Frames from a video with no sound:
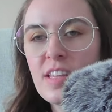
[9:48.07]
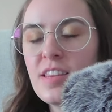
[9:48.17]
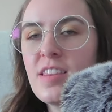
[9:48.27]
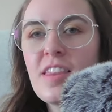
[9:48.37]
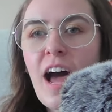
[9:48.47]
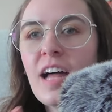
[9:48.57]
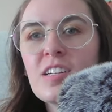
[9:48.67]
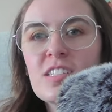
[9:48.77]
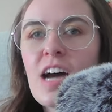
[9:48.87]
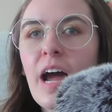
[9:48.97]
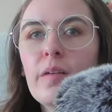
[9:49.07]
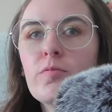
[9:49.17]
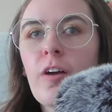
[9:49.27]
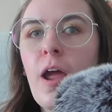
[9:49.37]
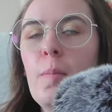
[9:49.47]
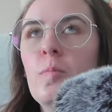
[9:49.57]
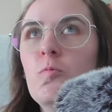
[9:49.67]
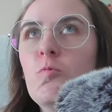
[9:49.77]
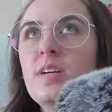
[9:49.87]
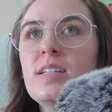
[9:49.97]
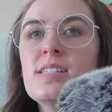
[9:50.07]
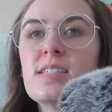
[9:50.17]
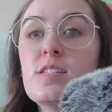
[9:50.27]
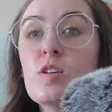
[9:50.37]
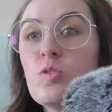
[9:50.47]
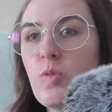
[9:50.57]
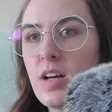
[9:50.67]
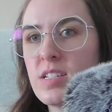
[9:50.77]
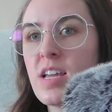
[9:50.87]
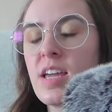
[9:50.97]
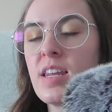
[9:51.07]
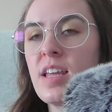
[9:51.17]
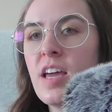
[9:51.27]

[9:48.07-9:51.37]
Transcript: that time frame really still wasn't